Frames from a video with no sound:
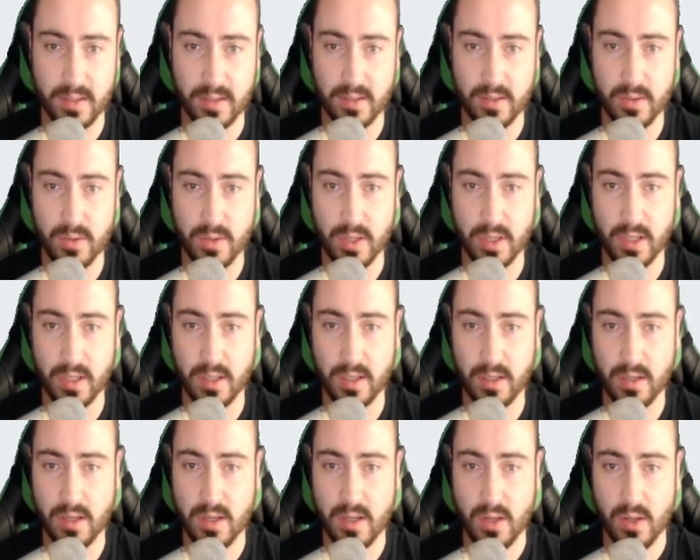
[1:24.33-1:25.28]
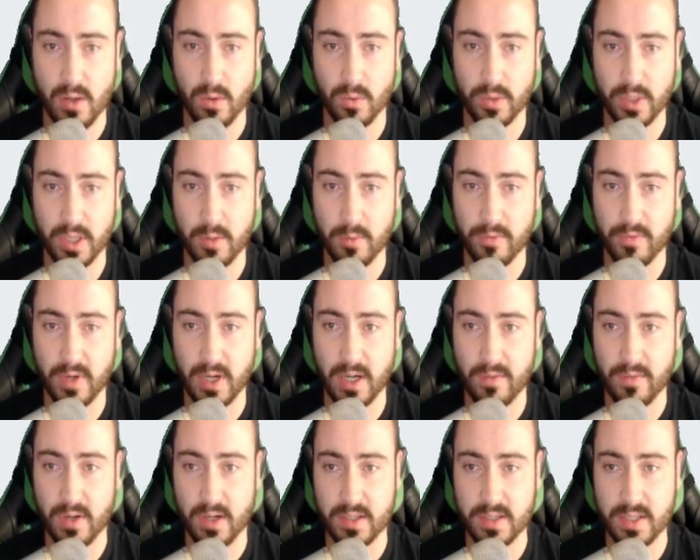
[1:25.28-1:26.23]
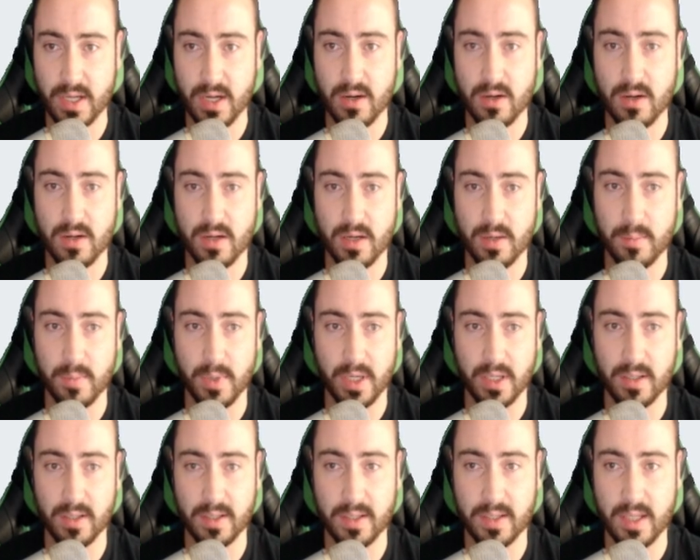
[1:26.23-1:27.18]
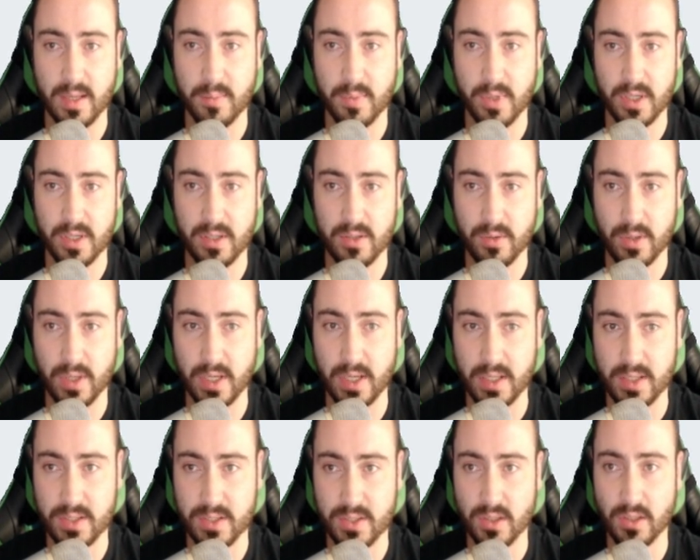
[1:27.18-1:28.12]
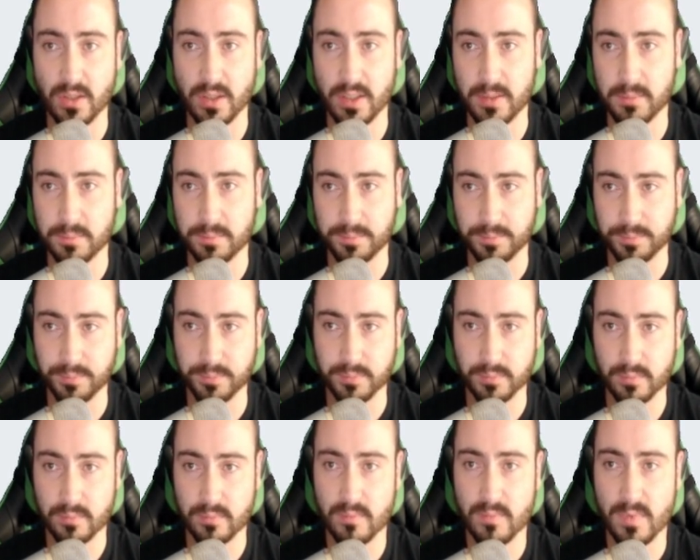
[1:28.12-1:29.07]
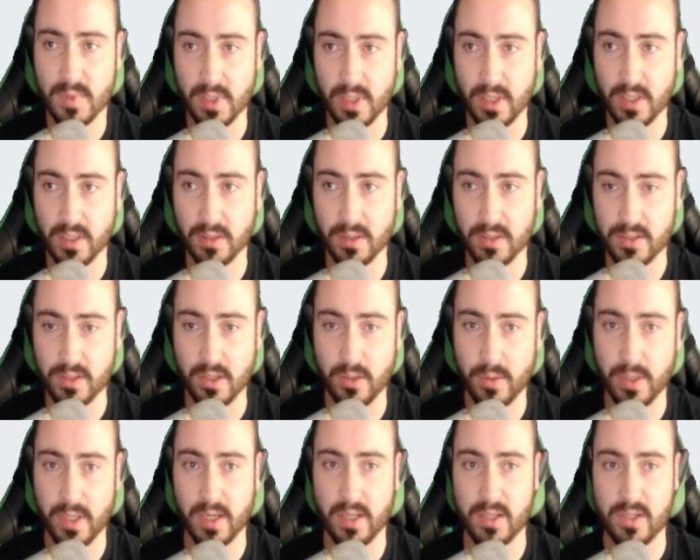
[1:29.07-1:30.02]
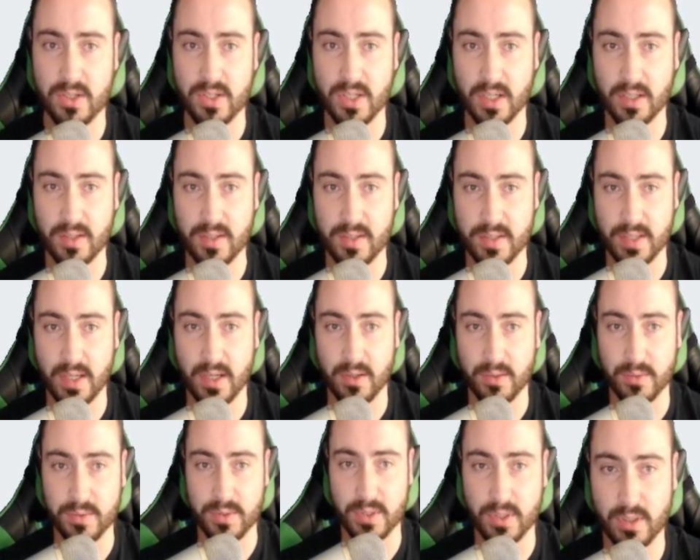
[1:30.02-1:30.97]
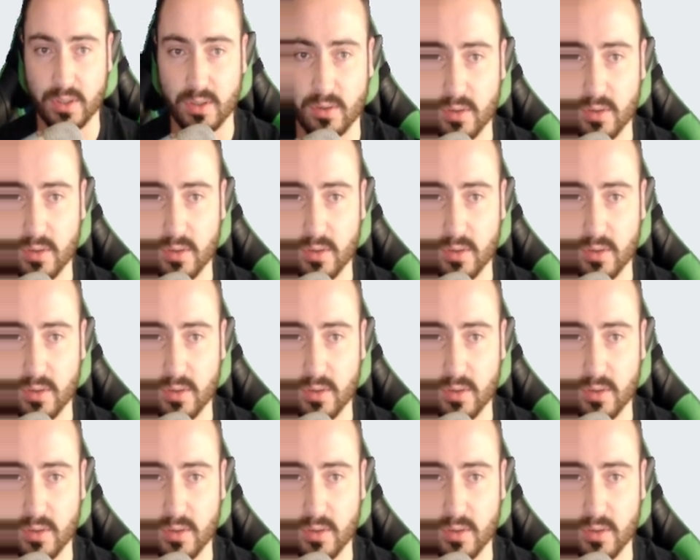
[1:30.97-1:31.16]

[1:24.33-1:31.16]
you can only get with Firefox here, and by clicking that button you can install it. And let's go ahead and check this out. So